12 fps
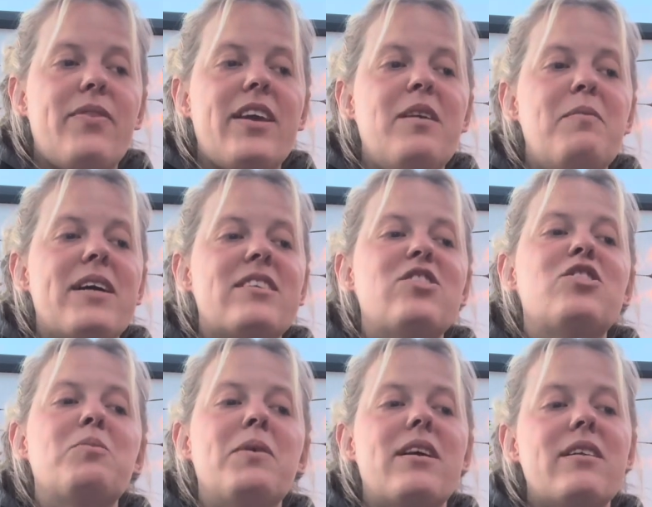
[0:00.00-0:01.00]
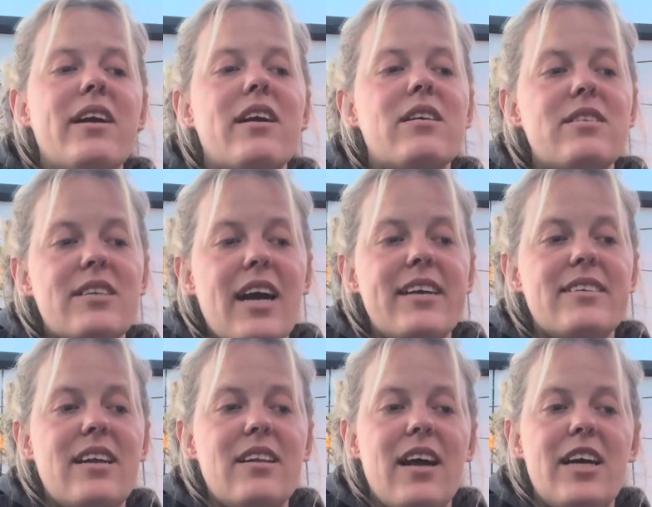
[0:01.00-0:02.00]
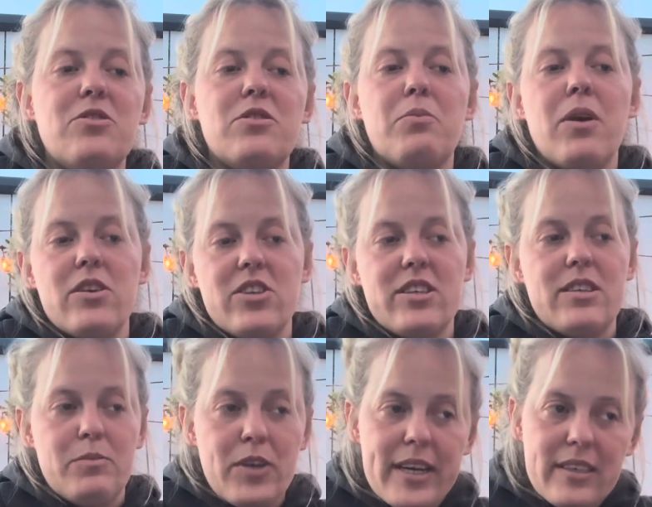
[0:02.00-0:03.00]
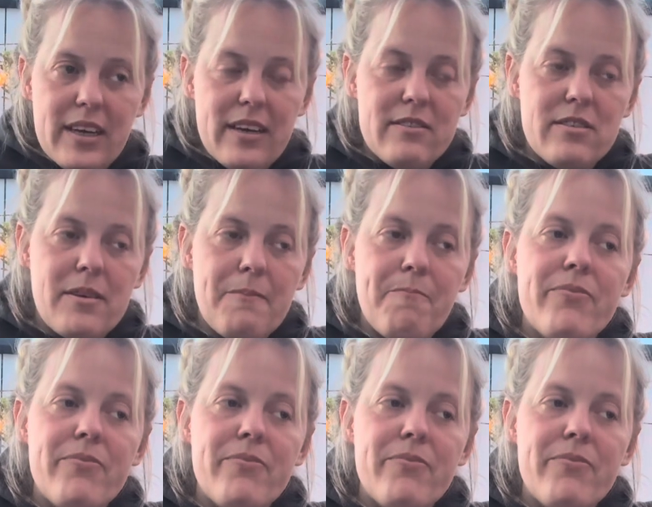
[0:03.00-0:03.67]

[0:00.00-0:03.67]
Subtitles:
The key message should be clear, concise, and aligned with the project's objectives.